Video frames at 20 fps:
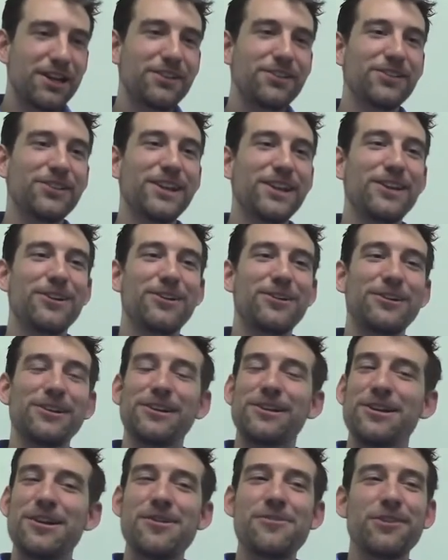It is legal,
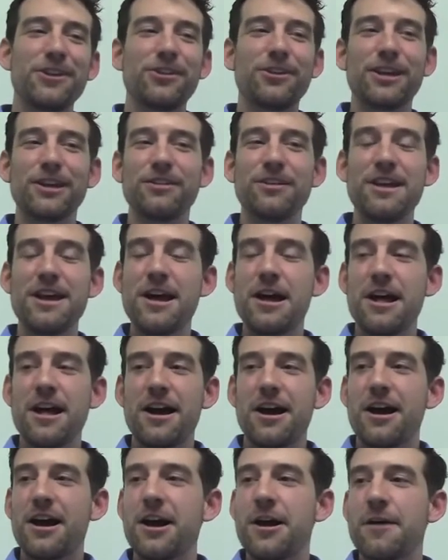you know. You
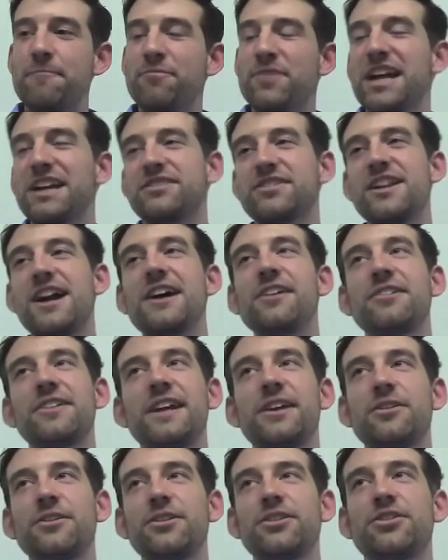can. It's not
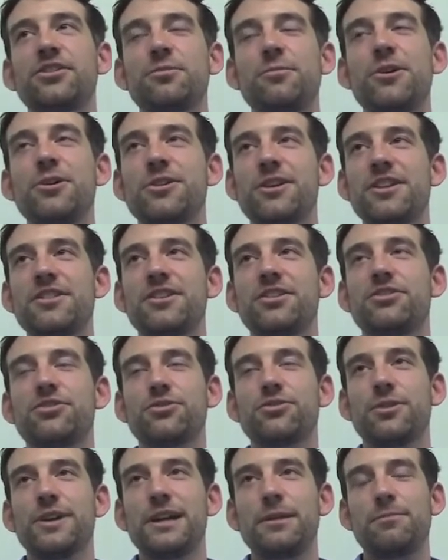legal to smoke on the
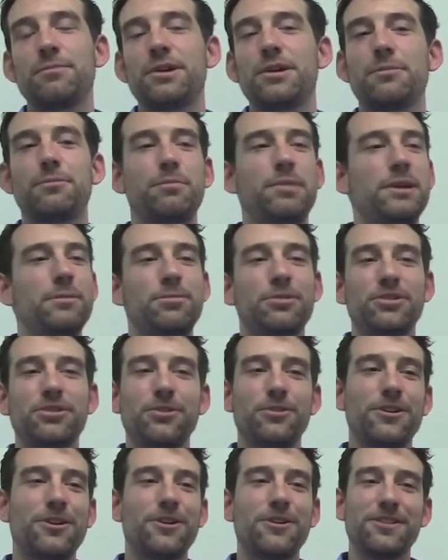street, but people
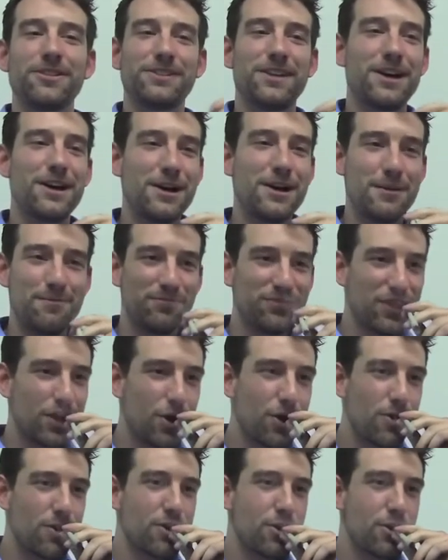do it all the time.